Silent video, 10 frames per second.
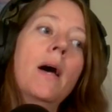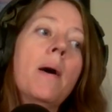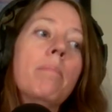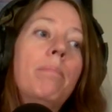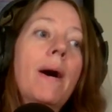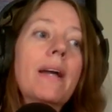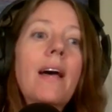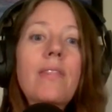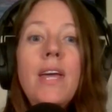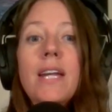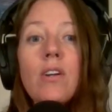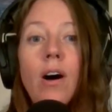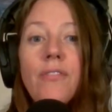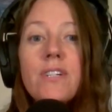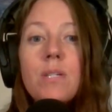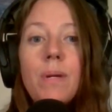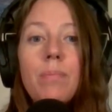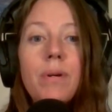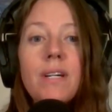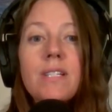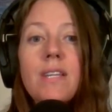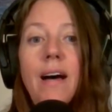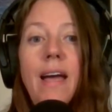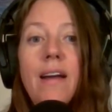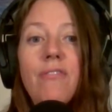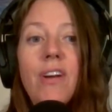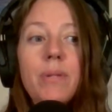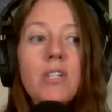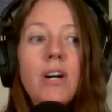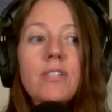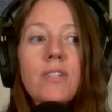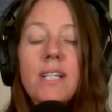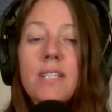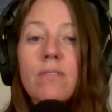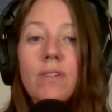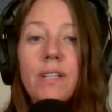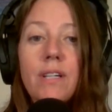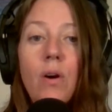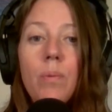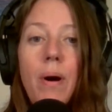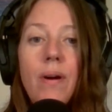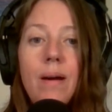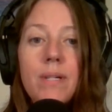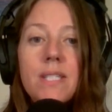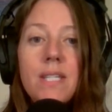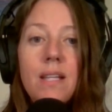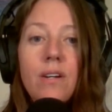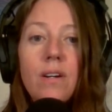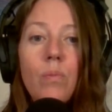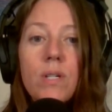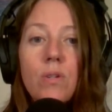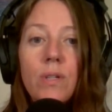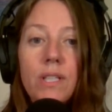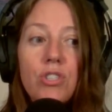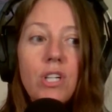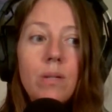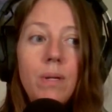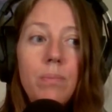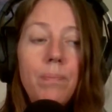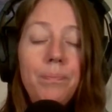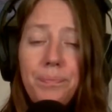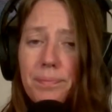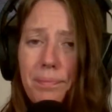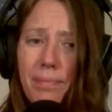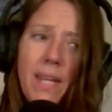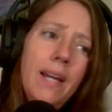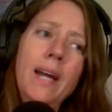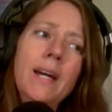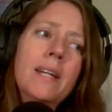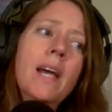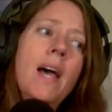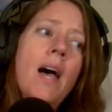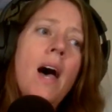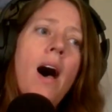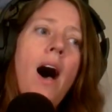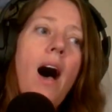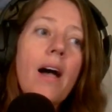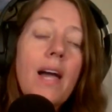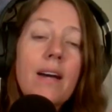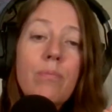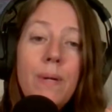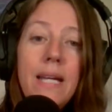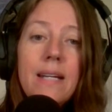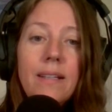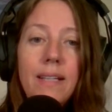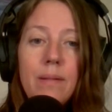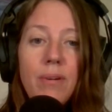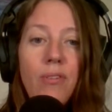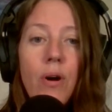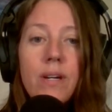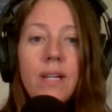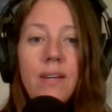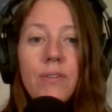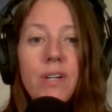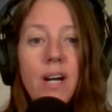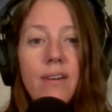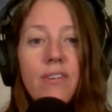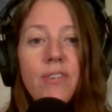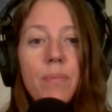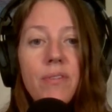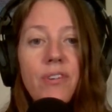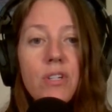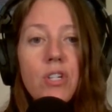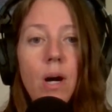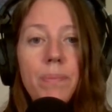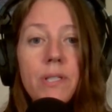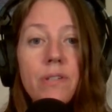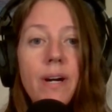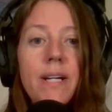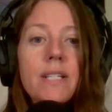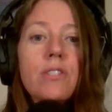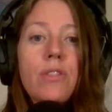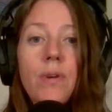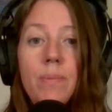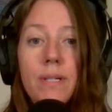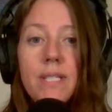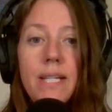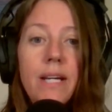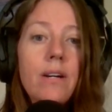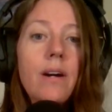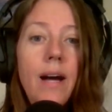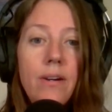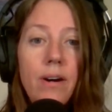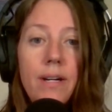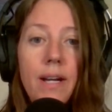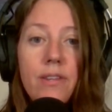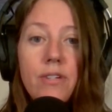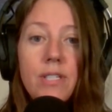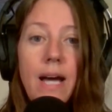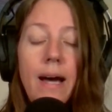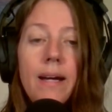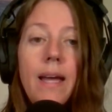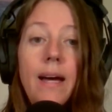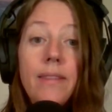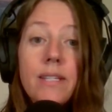But they didn't offer it to me because I had a family doctor that didn't really know about MS either and wasn't really treating me. And I immediately, before I could even recover from the first optic neuritis, 3 months later, I got another attack, and this